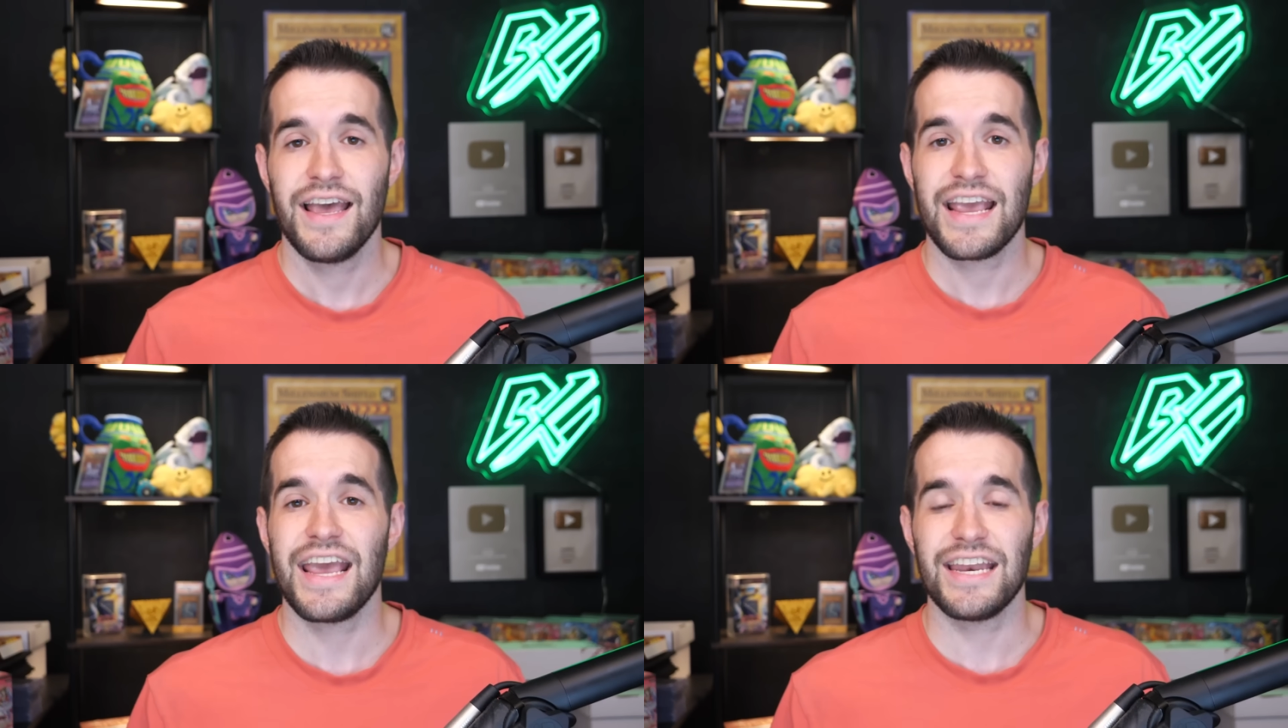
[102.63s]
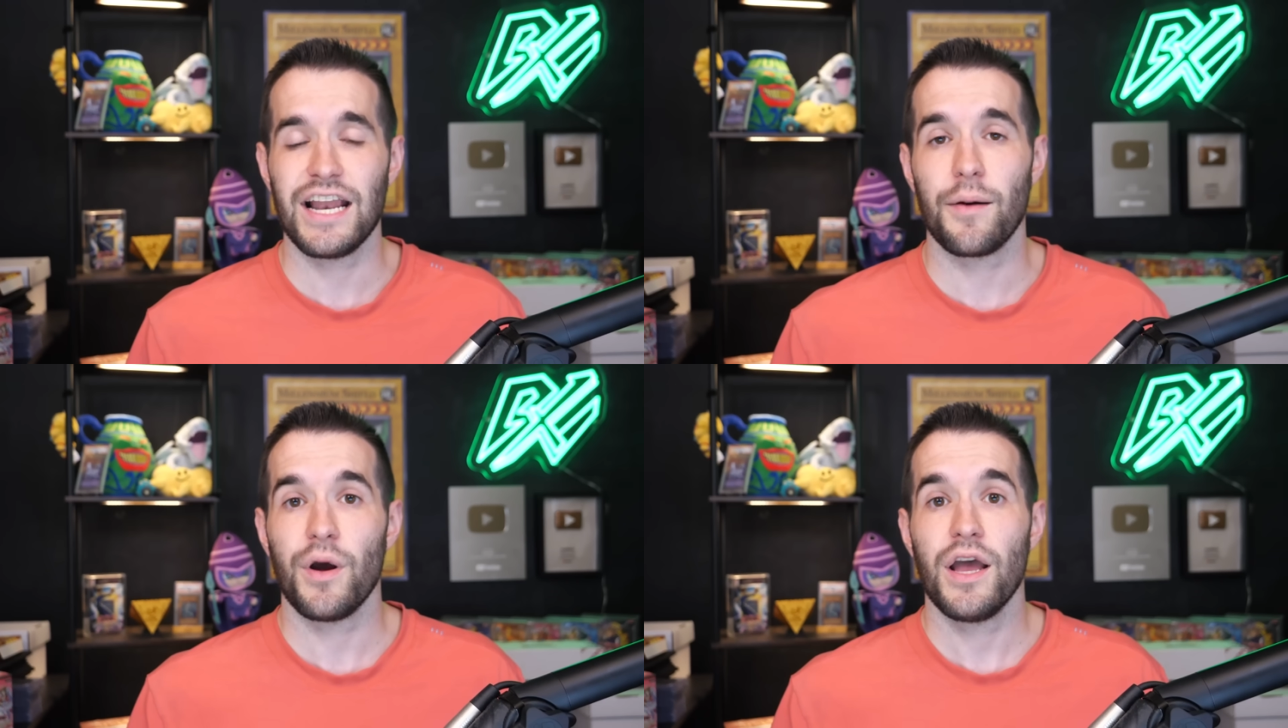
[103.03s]
ended
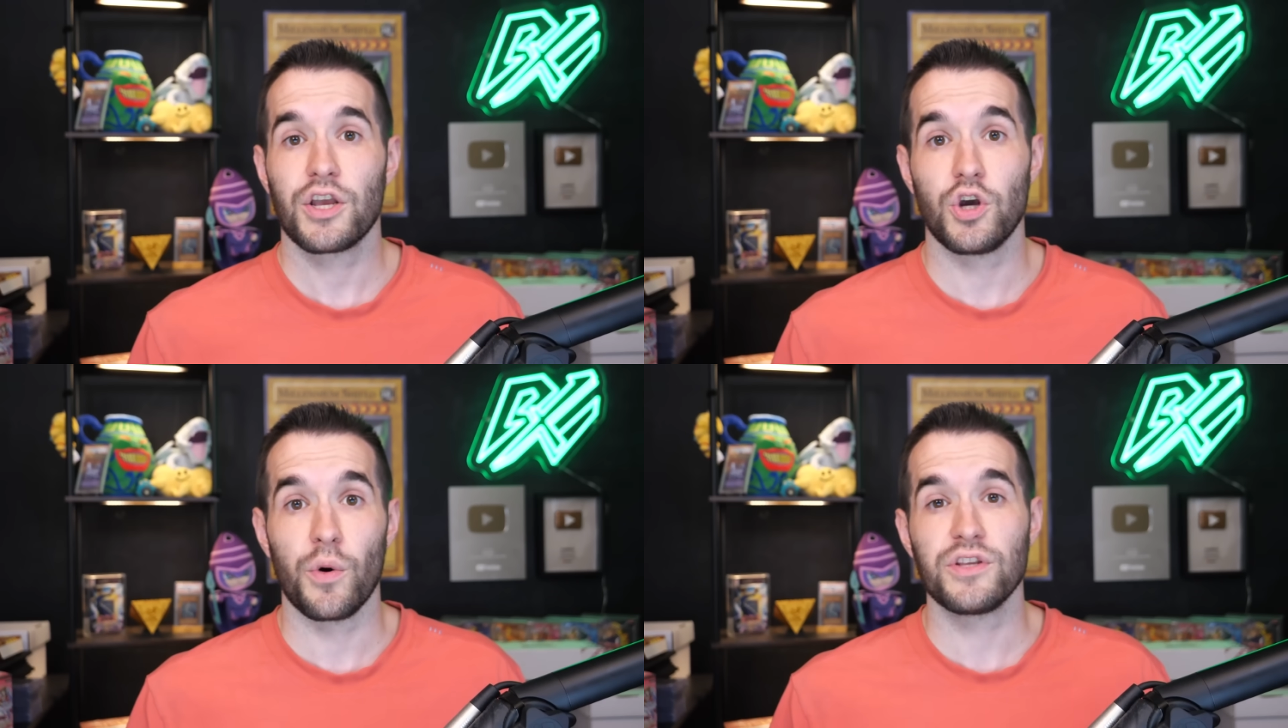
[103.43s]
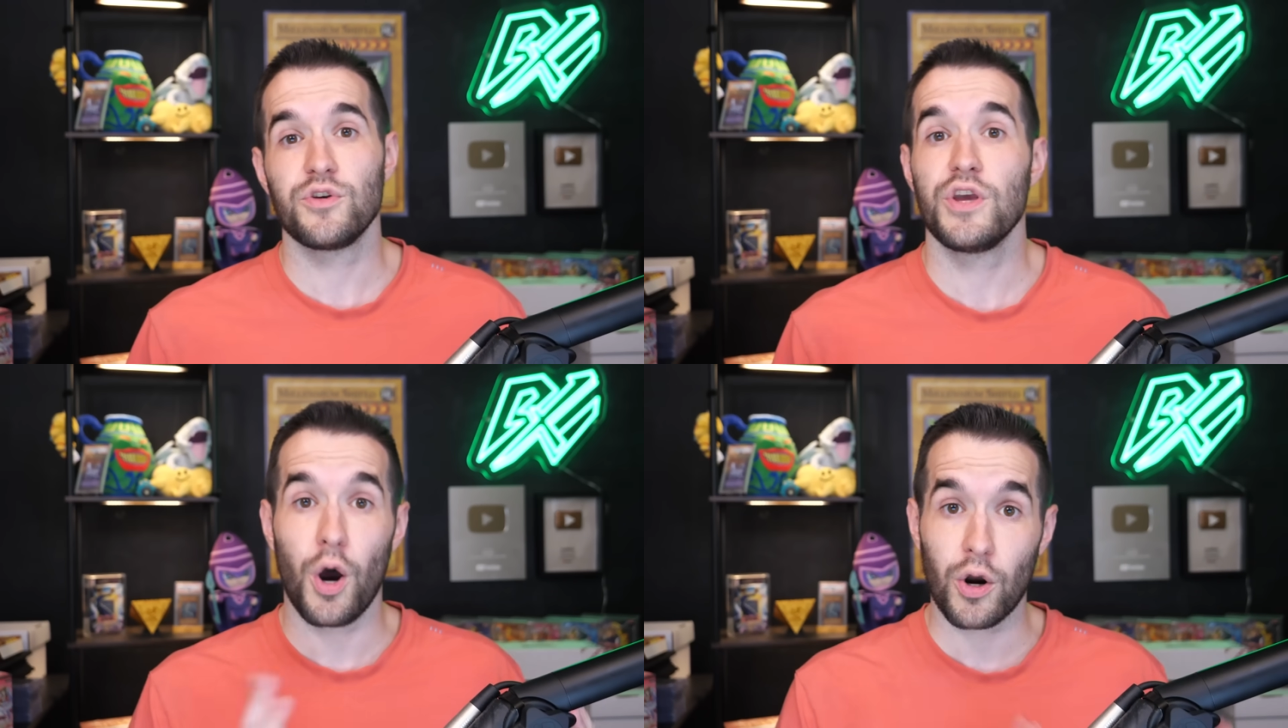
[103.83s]
up going to
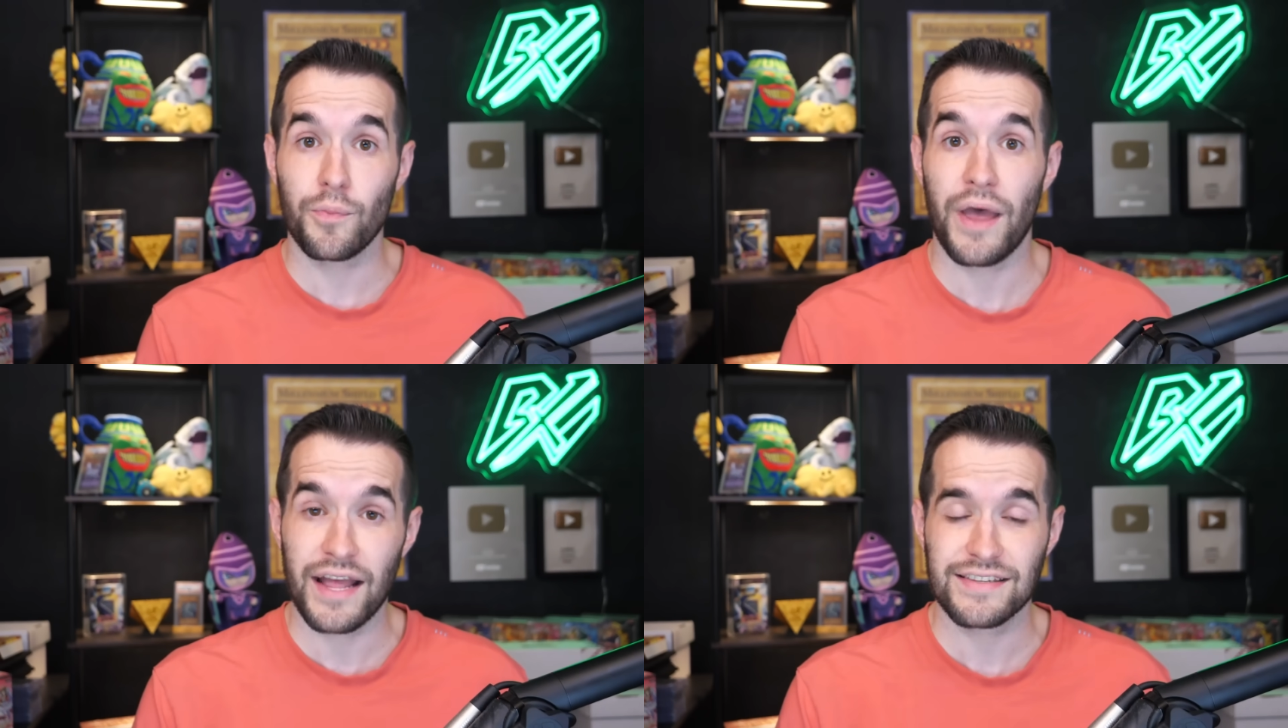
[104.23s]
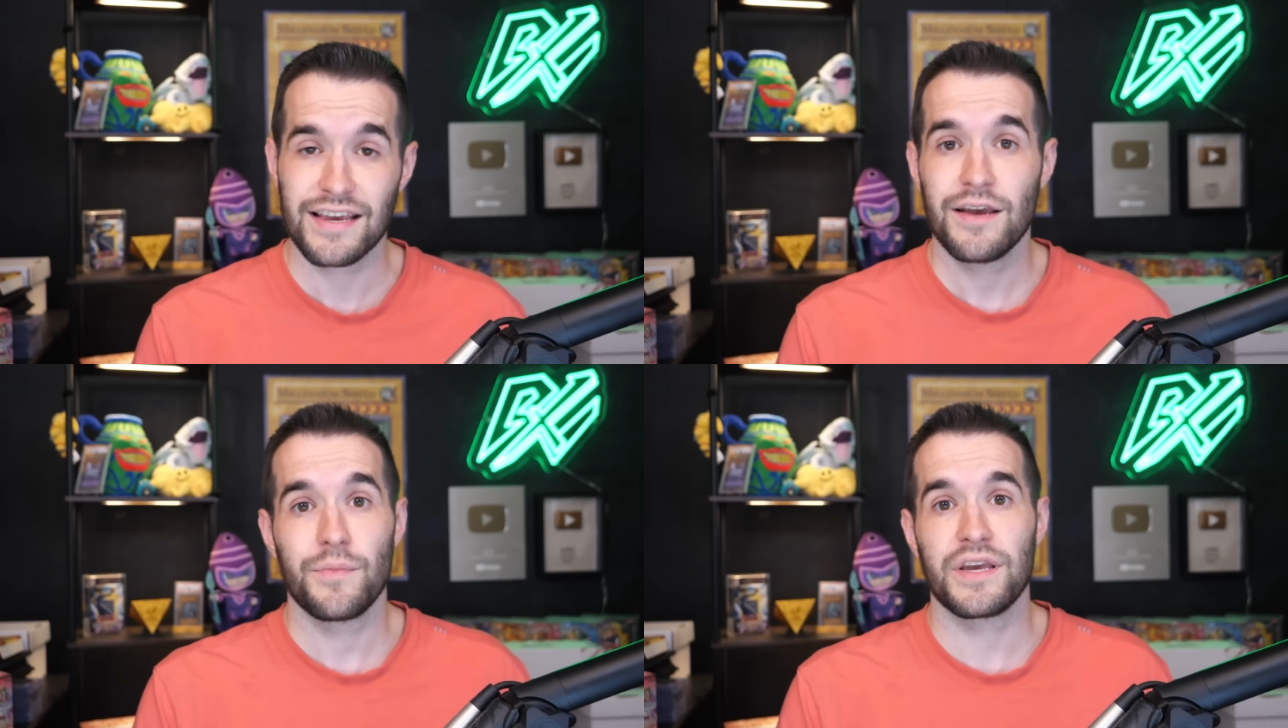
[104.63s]
the R-Bet
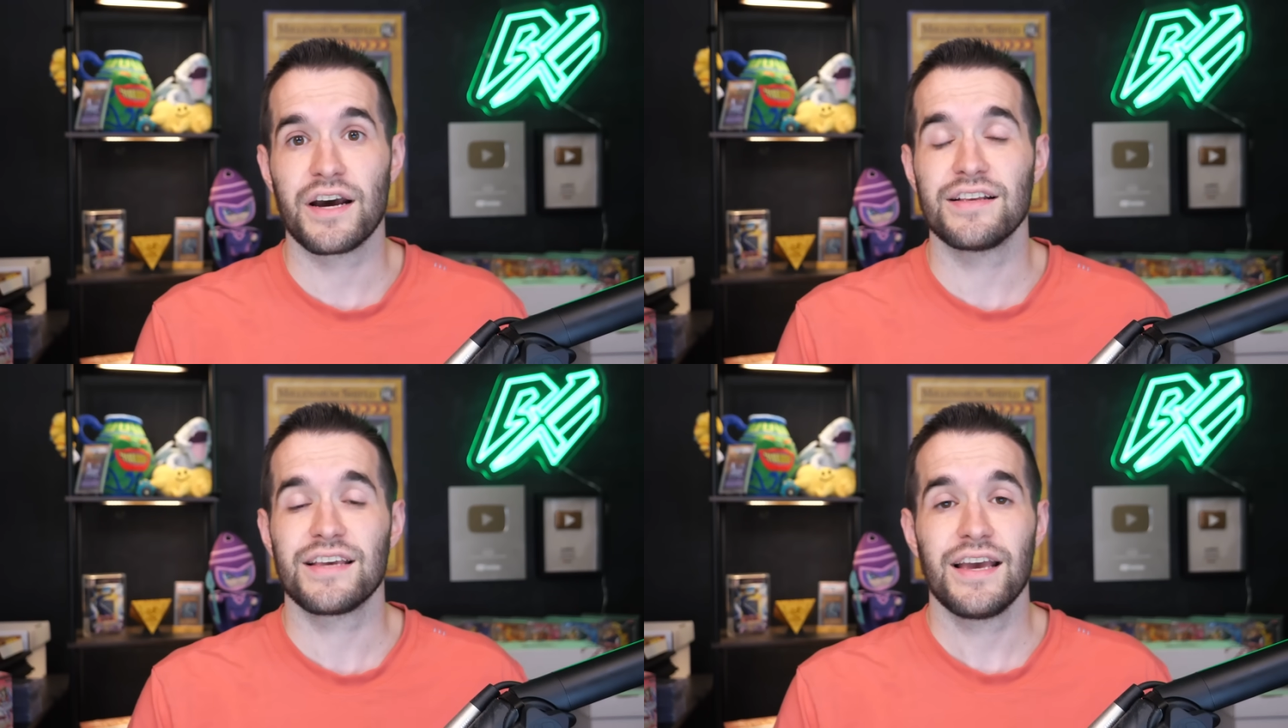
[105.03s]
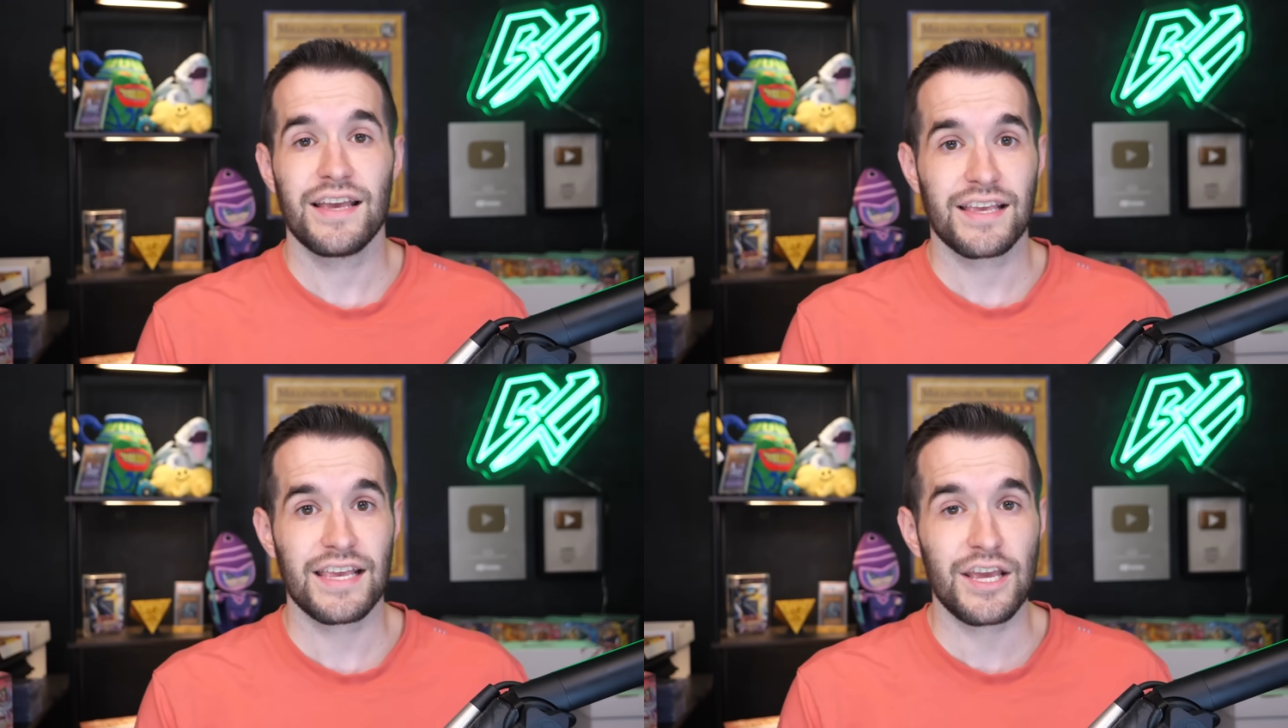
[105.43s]
because
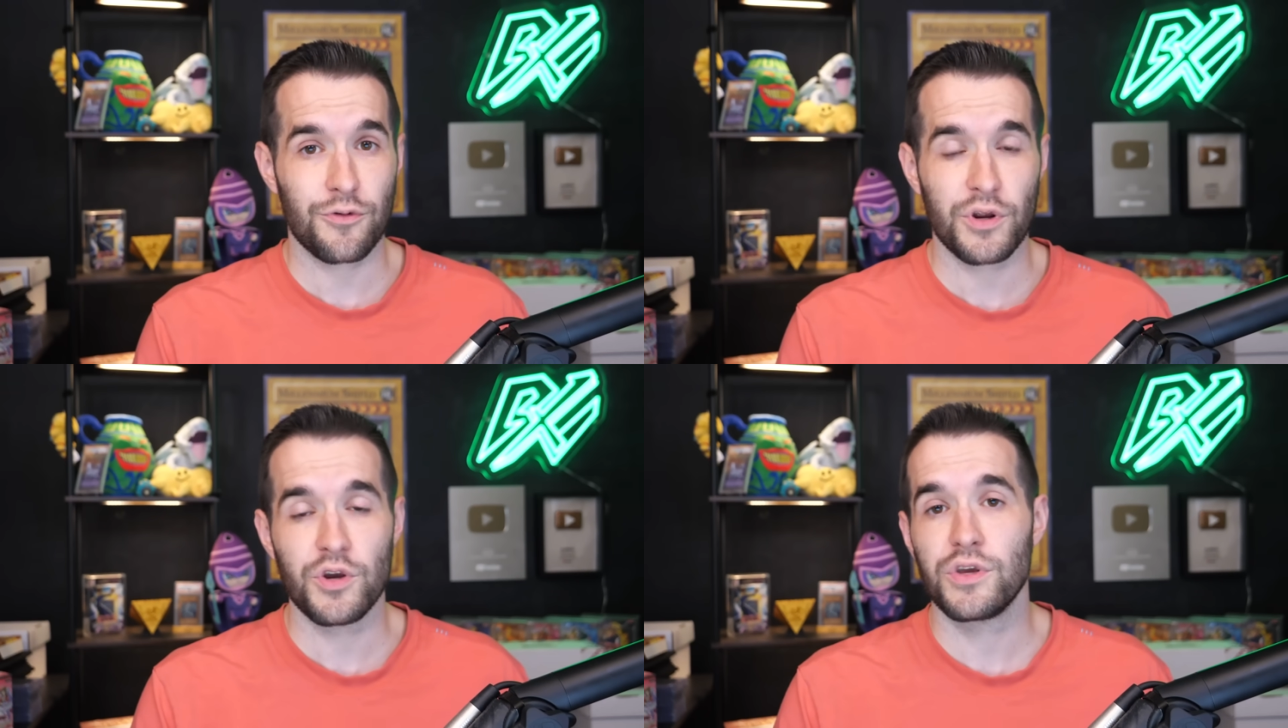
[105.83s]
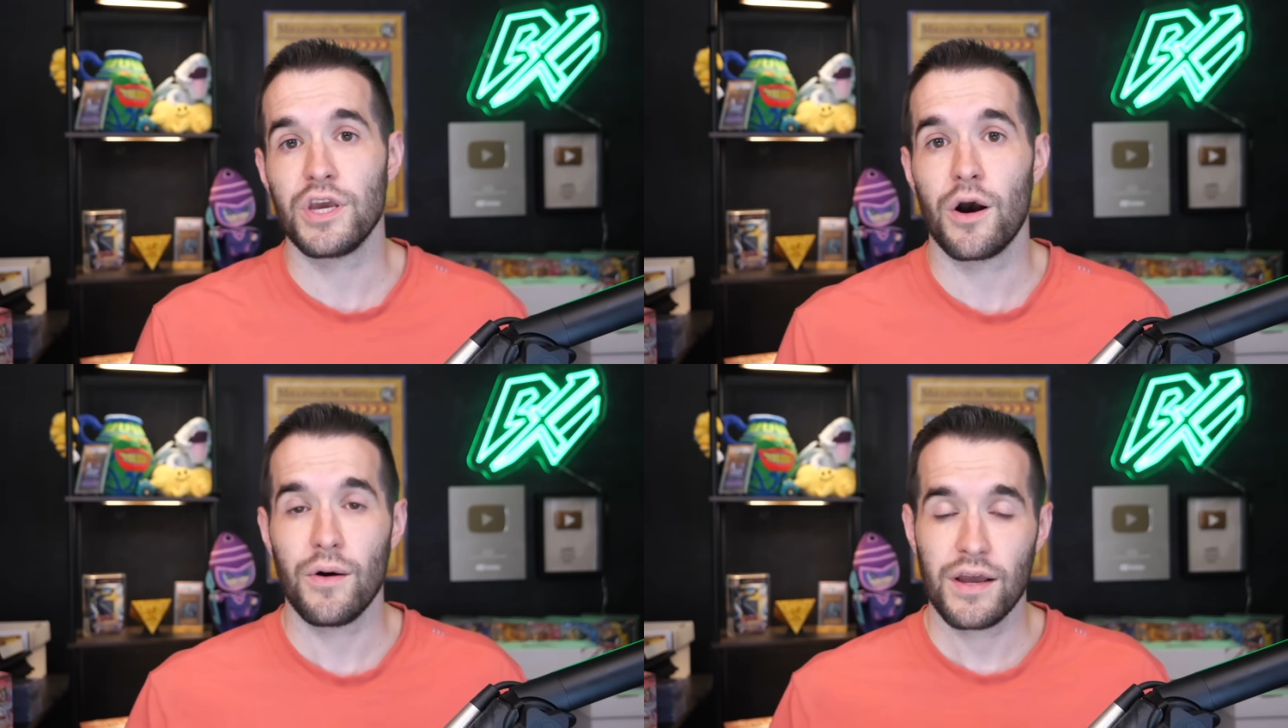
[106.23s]
E3
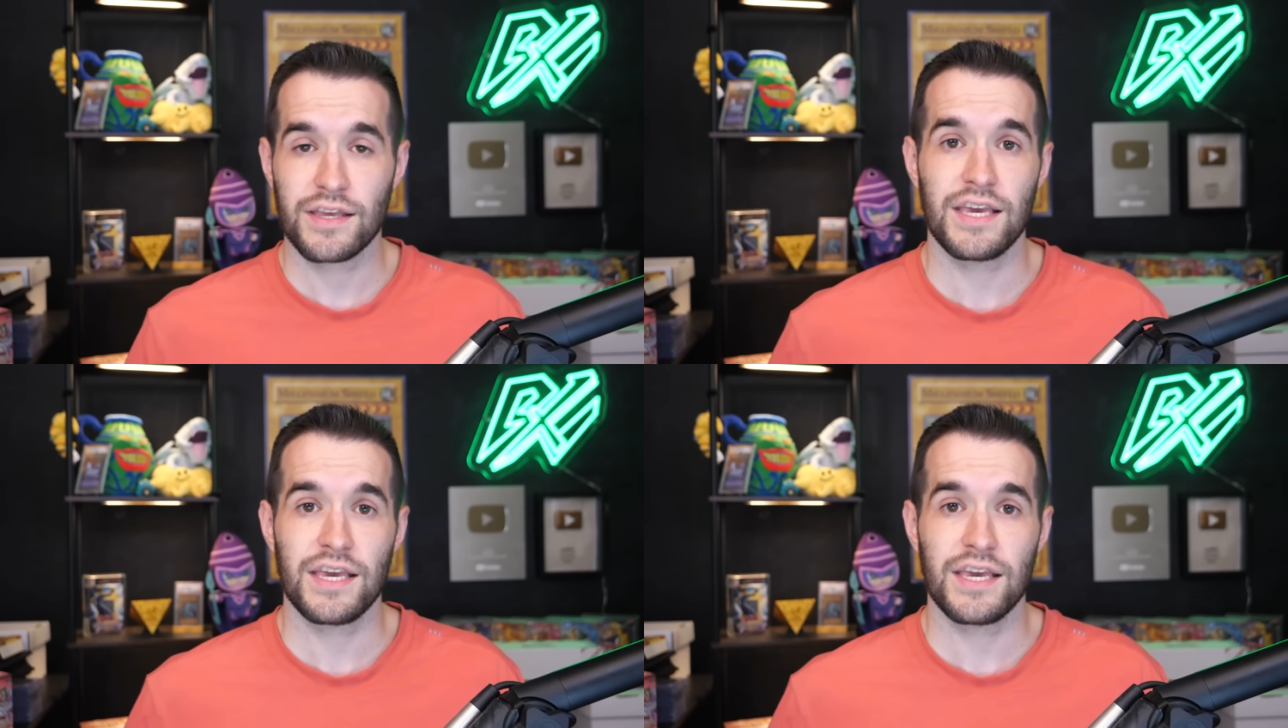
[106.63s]
Yu-Gi-Oh!